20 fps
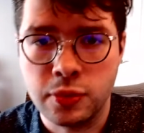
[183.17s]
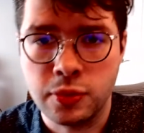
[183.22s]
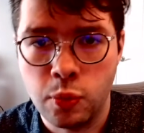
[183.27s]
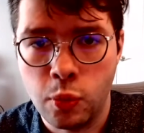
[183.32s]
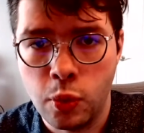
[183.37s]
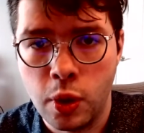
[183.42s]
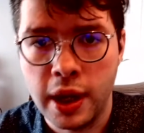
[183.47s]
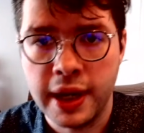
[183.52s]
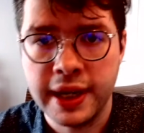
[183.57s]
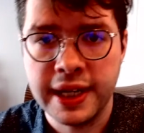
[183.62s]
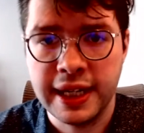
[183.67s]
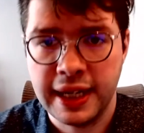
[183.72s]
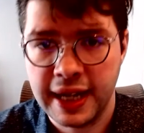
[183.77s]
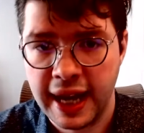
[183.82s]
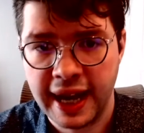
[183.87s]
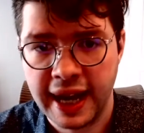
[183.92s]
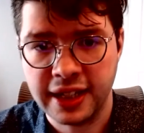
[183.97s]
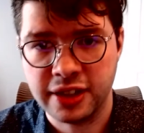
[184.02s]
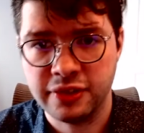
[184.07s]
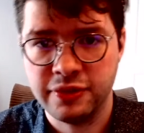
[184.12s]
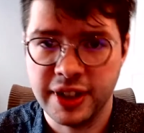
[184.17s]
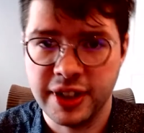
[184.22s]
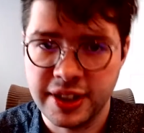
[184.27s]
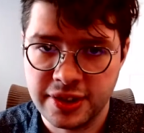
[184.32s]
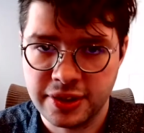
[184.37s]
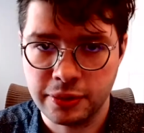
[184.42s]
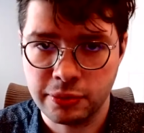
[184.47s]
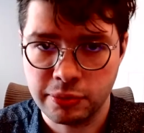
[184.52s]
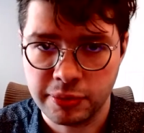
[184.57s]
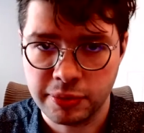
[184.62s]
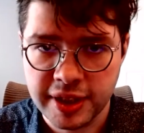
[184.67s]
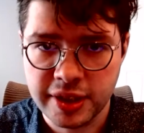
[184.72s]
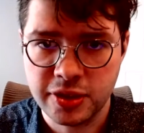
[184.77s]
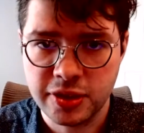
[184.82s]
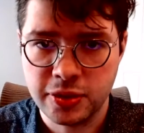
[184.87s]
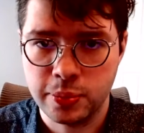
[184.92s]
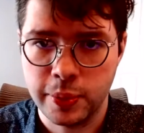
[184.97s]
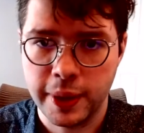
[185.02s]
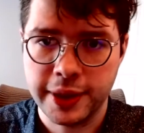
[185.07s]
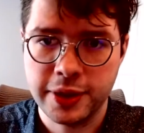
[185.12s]
One, it activates the reed
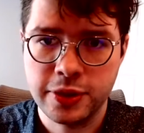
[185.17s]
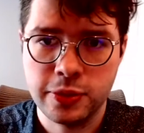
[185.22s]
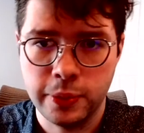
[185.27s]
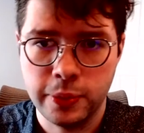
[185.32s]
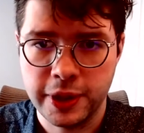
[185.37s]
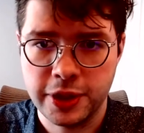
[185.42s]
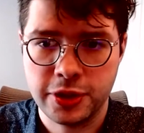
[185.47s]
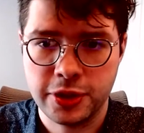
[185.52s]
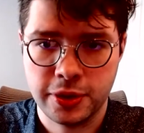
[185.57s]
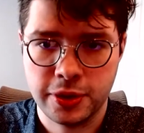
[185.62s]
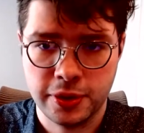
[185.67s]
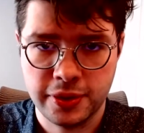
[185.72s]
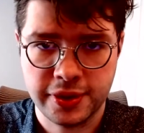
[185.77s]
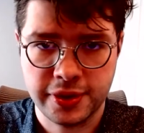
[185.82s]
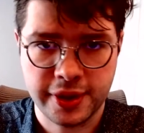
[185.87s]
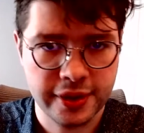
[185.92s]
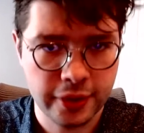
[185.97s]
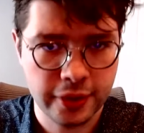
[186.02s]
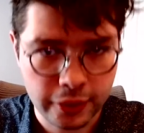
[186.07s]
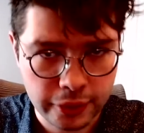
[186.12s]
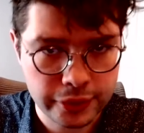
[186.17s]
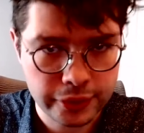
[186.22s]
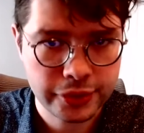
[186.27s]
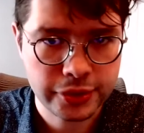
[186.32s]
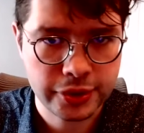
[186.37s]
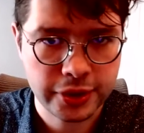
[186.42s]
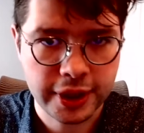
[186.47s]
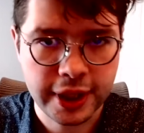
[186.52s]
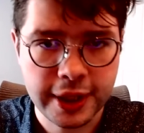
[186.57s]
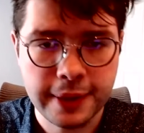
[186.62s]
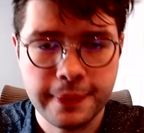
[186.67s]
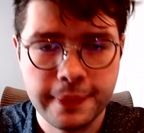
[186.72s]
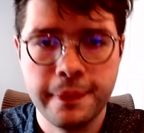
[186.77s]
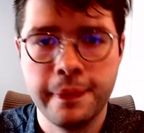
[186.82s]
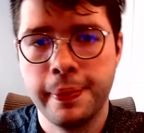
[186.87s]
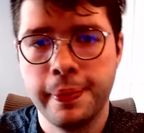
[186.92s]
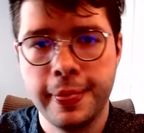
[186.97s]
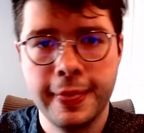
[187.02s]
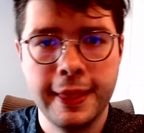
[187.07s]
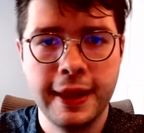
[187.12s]
switch, which turns on the whole circuit.
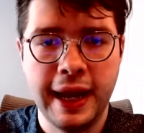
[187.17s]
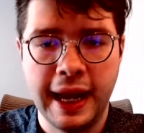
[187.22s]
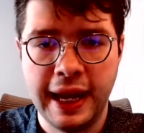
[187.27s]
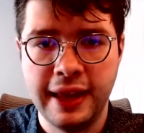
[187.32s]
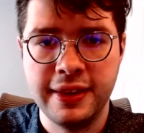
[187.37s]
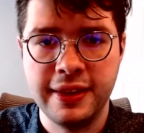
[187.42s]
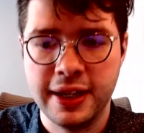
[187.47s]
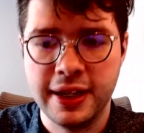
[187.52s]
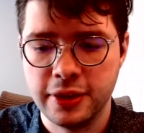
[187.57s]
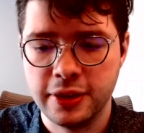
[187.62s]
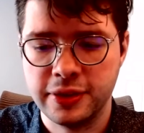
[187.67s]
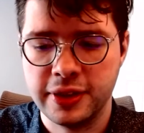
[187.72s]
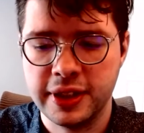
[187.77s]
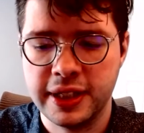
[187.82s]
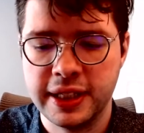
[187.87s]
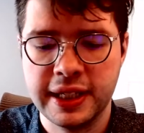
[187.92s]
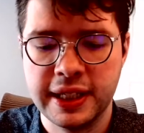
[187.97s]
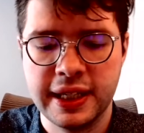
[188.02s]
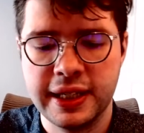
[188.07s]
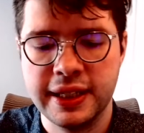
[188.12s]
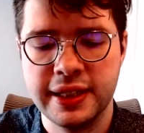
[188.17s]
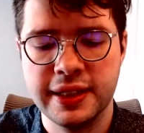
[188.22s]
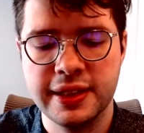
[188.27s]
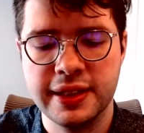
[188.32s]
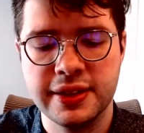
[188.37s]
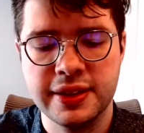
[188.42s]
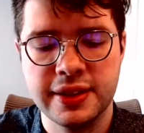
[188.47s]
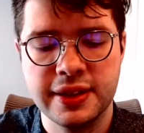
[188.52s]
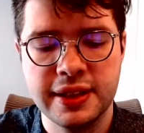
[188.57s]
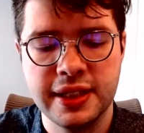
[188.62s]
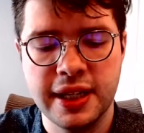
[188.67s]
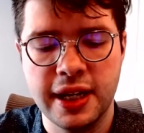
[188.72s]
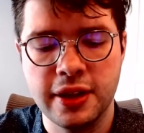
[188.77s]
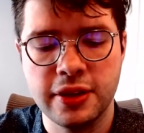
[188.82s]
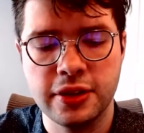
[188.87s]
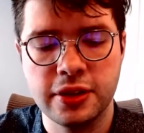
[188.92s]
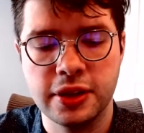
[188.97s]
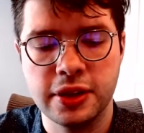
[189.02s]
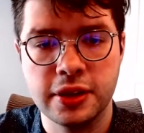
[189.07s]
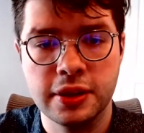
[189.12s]
And the other thing is the
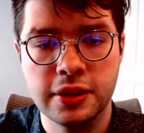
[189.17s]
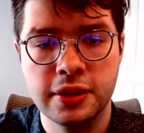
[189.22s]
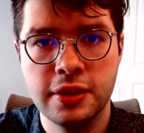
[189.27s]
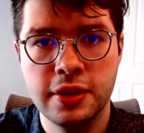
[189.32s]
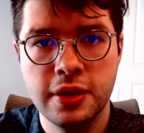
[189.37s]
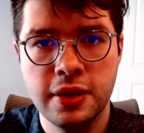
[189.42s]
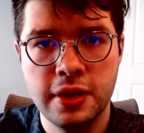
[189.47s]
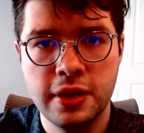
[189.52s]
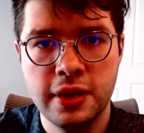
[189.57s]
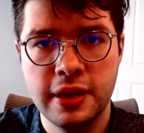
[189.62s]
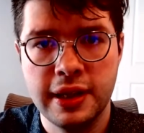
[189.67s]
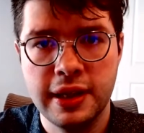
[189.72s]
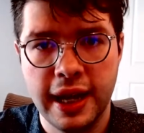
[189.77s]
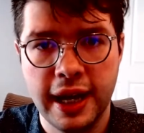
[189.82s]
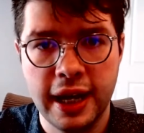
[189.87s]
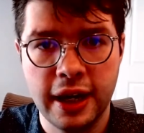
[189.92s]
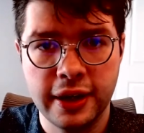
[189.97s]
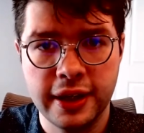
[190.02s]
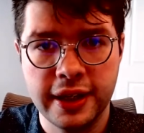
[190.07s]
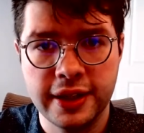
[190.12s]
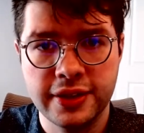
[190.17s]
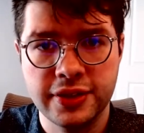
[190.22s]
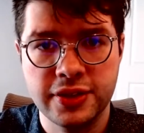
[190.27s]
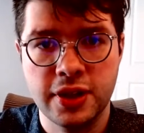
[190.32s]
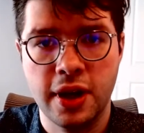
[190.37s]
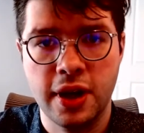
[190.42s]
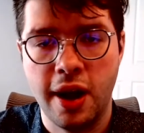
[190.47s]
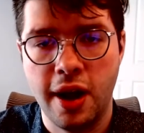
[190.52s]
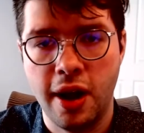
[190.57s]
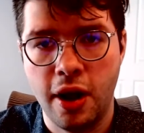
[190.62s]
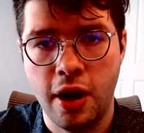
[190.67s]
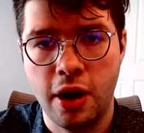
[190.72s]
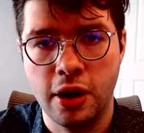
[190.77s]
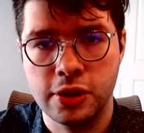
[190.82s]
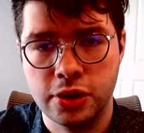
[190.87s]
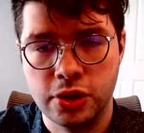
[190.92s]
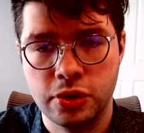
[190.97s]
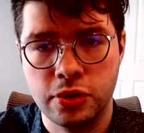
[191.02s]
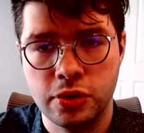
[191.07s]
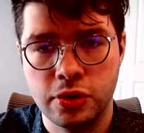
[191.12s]
other areas are
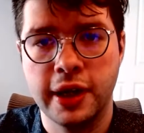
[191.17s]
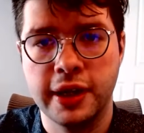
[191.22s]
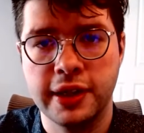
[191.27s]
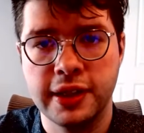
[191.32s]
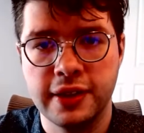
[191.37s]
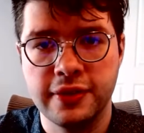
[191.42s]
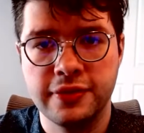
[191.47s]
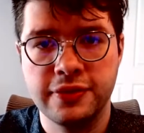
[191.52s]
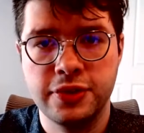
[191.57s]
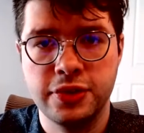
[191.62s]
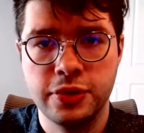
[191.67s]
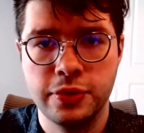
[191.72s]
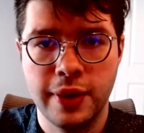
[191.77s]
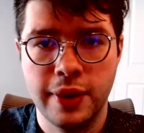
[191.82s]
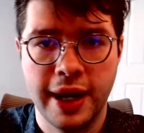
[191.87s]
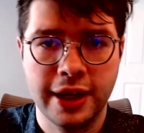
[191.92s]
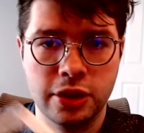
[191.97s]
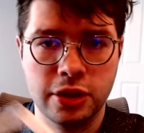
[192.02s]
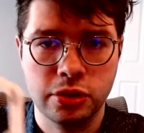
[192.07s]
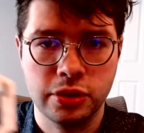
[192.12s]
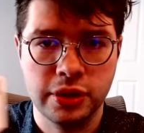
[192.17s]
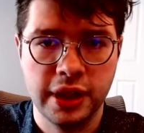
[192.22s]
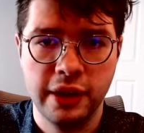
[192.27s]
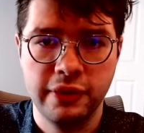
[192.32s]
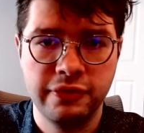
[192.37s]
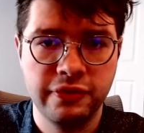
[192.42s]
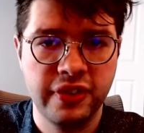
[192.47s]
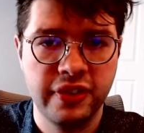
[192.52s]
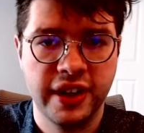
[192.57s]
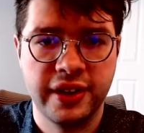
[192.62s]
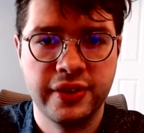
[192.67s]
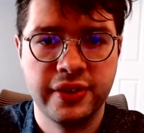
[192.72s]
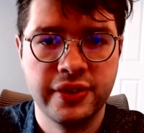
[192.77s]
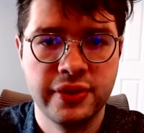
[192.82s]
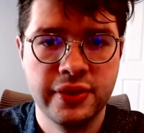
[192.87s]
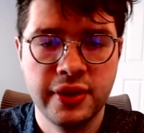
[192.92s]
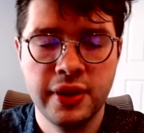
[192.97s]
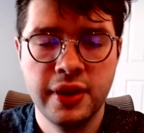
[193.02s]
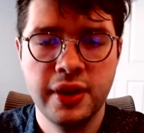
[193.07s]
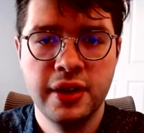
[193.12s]
strong enough to actually
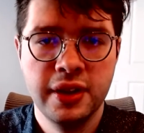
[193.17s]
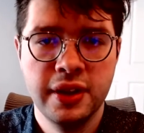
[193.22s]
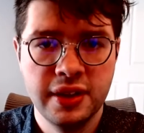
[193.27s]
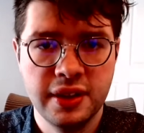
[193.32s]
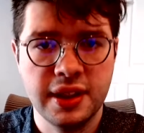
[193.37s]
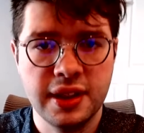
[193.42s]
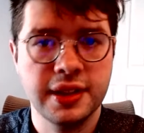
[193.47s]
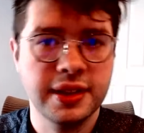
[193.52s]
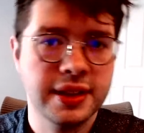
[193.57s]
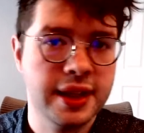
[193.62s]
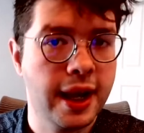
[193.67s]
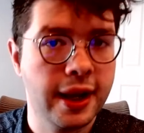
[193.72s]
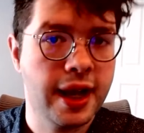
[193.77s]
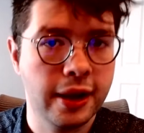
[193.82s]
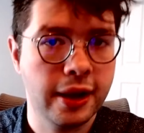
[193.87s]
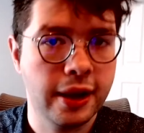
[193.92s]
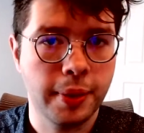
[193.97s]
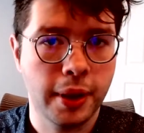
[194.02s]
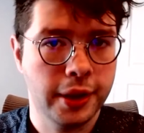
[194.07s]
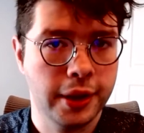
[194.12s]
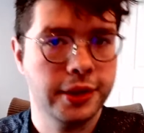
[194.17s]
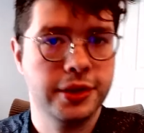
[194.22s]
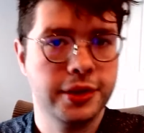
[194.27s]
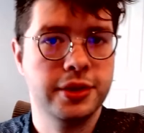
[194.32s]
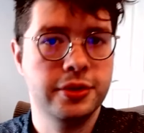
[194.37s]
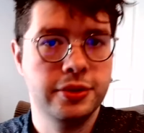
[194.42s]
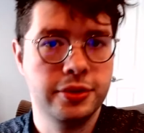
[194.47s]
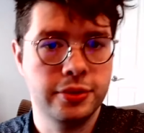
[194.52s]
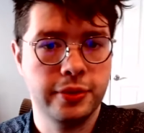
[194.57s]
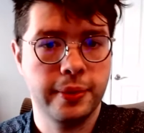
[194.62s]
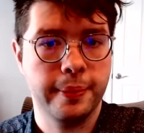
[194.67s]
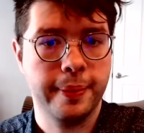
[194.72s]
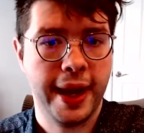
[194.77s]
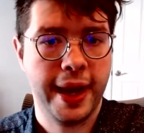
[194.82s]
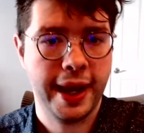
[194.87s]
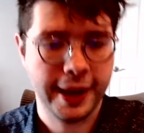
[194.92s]
affix the entire part to the bag.